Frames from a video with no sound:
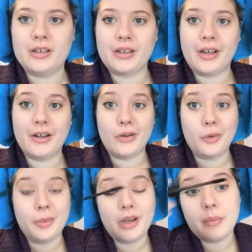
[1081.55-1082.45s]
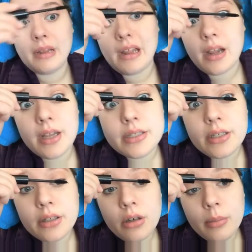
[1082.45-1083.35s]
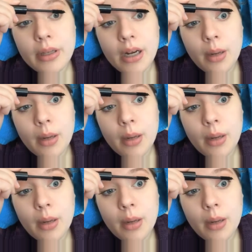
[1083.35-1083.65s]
kind of open up my eyes a little bit.